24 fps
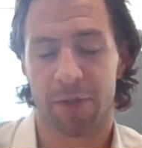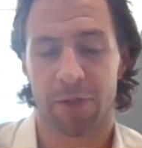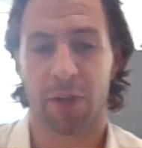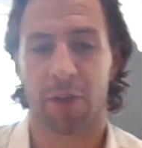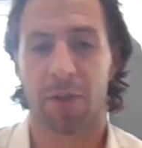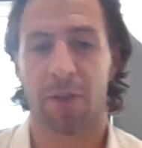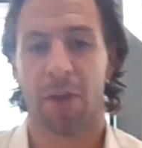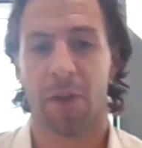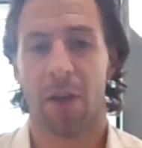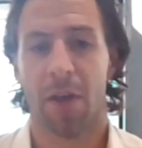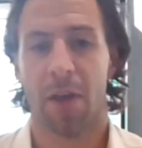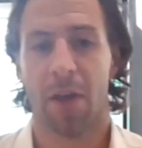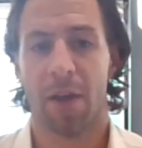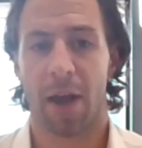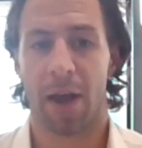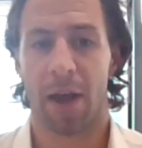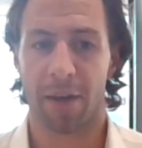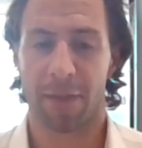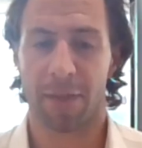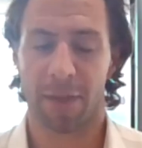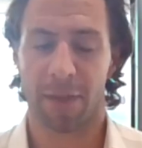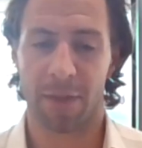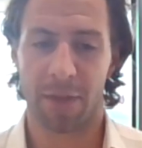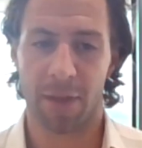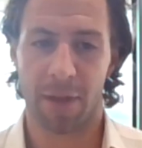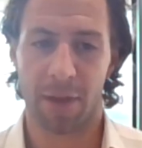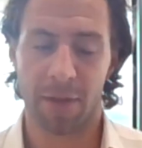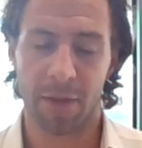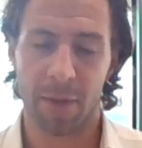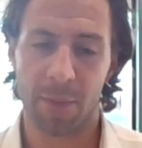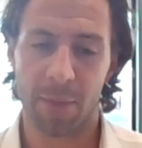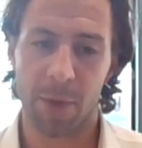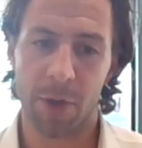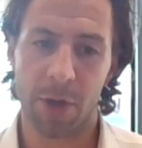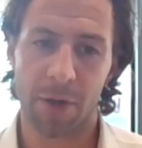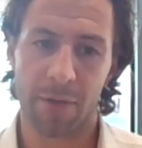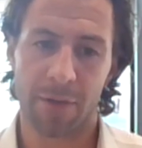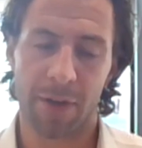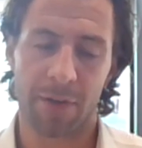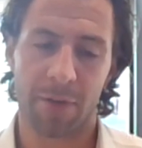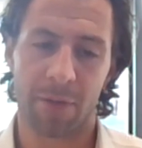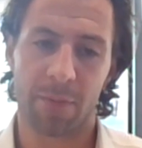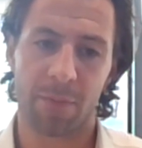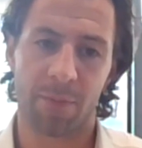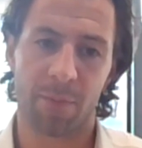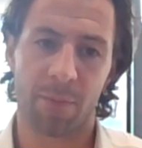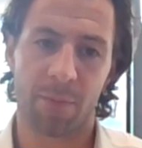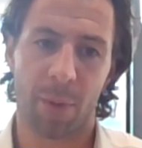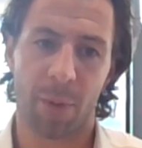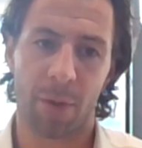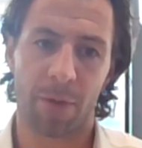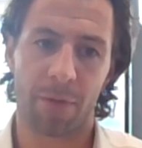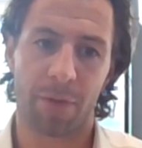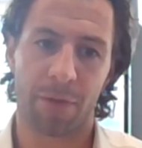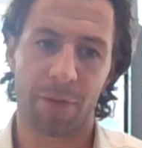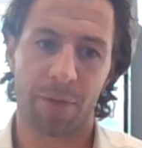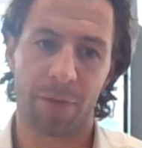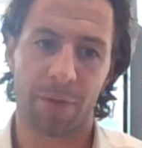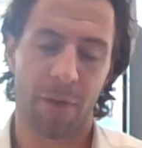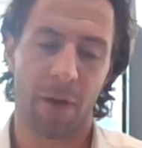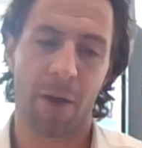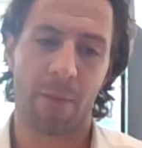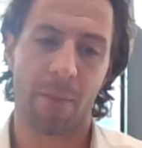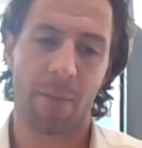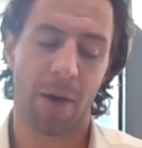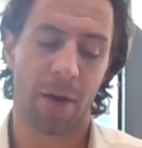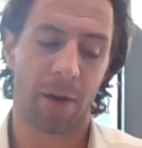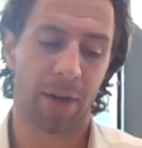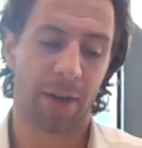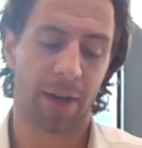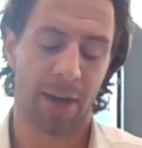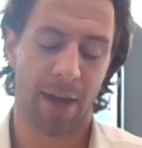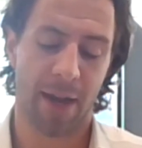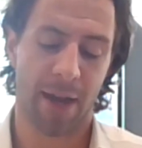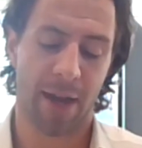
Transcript: So, and I think the beauty of having both the Firemark